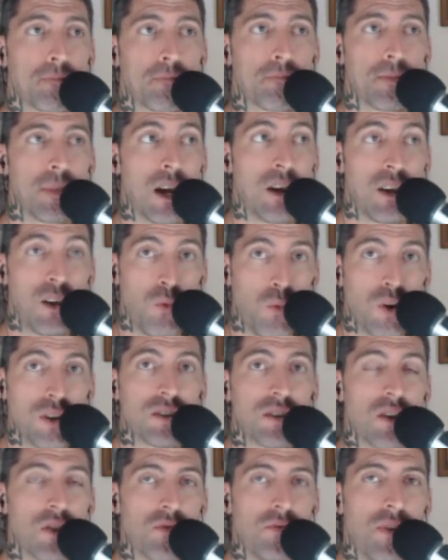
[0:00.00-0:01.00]
Now, he was
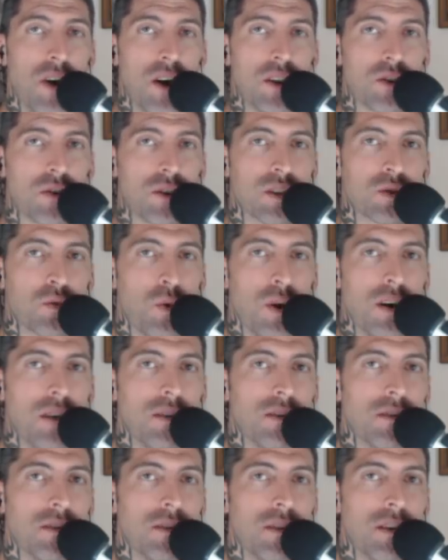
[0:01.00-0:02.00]
their father as
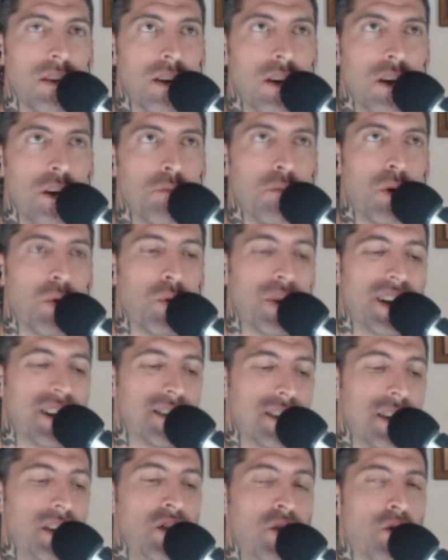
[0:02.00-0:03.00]
well. But when
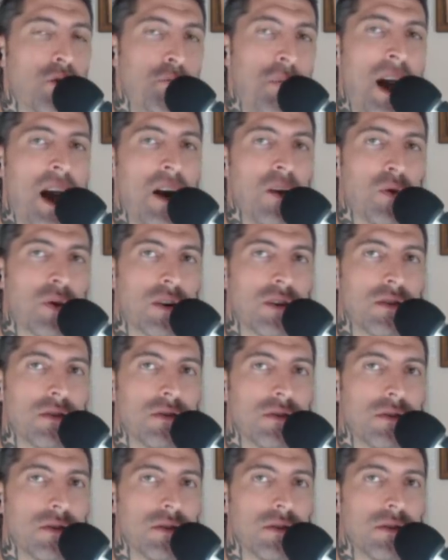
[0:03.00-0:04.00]
it's in your power
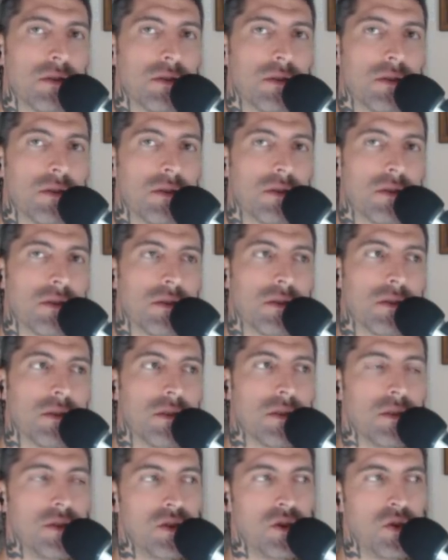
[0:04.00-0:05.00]

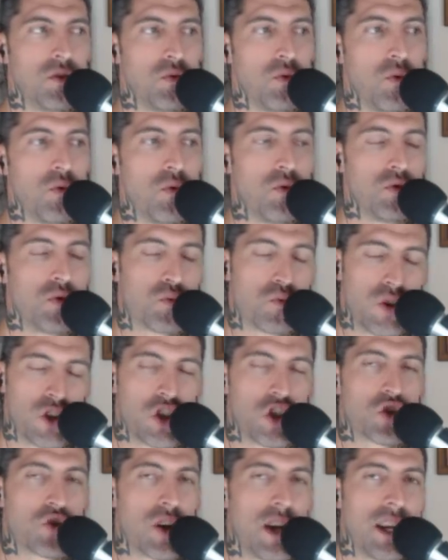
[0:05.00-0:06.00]
to
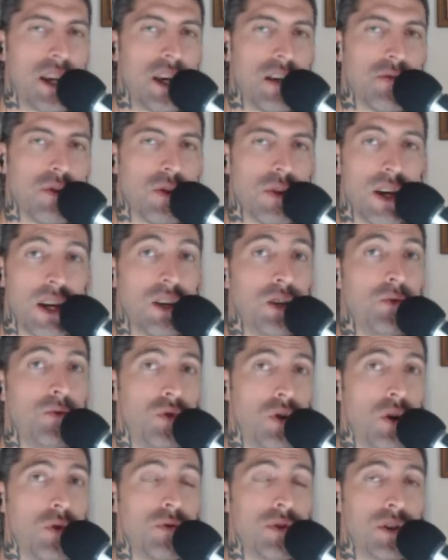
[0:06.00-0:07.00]
restrain evil and you
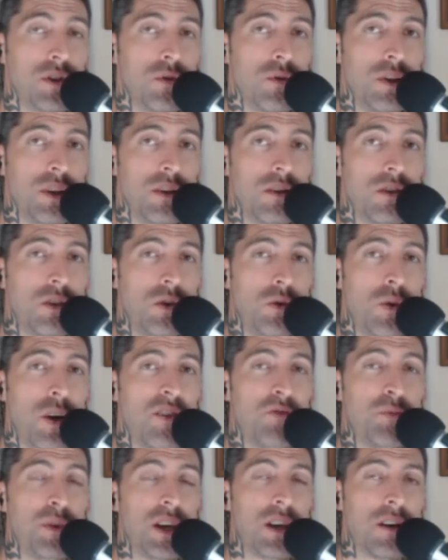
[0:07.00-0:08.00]
don't do it, you
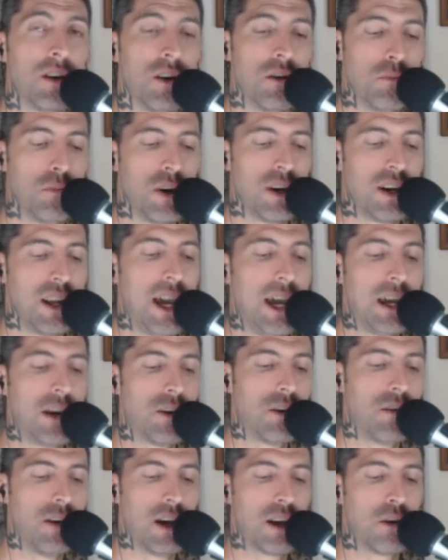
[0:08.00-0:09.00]
have become an
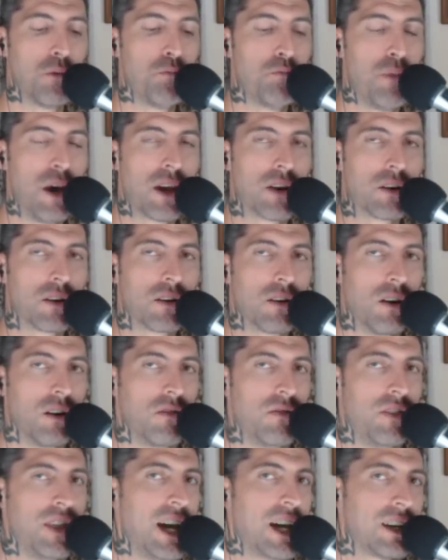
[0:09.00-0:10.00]
aider and abettor
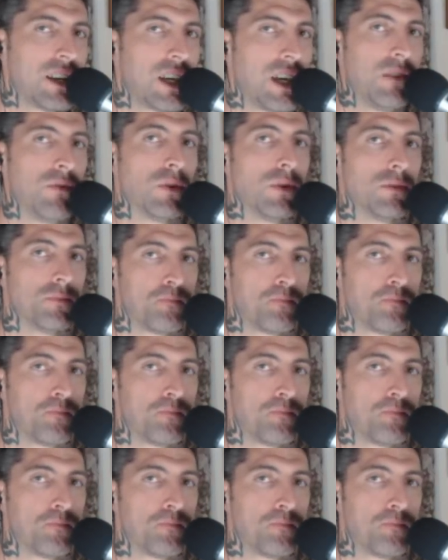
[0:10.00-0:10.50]
of that evil.